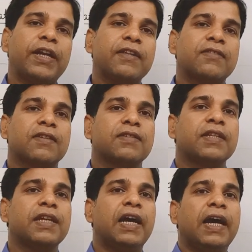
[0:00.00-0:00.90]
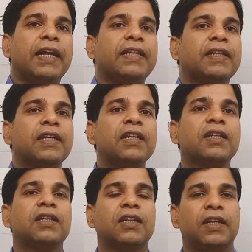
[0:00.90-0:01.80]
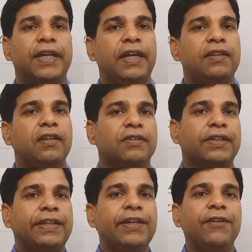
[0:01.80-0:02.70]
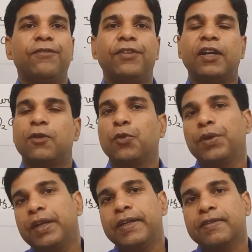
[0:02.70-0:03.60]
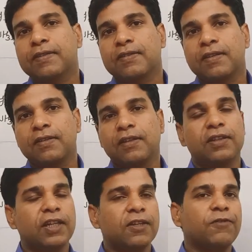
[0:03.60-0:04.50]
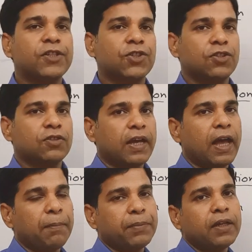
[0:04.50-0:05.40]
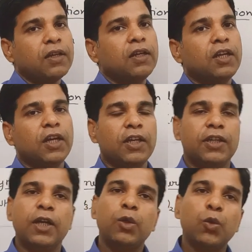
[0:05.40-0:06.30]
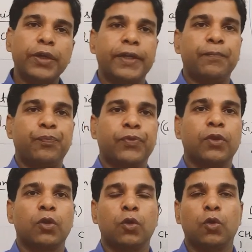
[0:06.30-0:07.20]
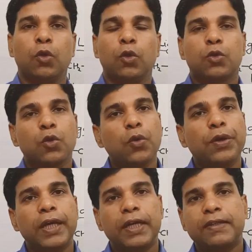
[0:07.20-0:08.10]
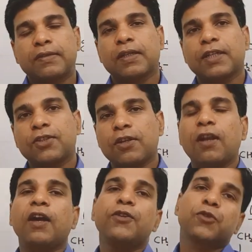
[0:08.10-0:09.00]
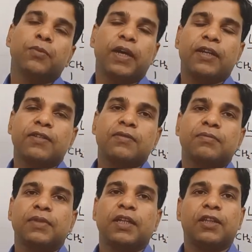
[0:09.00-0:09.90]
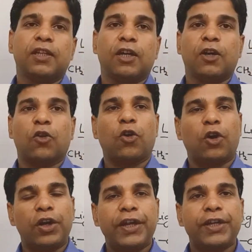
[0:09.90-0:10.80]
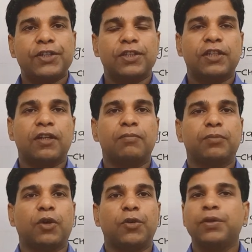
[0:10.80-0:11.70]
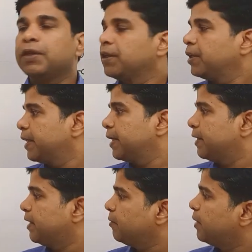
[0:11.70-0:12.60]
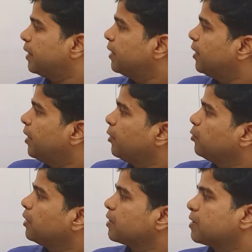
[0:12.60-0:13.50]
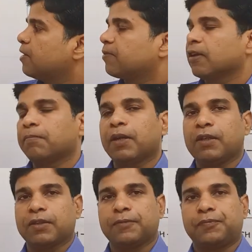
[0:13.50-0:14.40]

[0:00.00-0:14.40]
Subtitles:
discussing anything in the 3D, we are only discussing the thing which is happening in the 2D. So structural isomerism in the coordination compound divided into the several parts.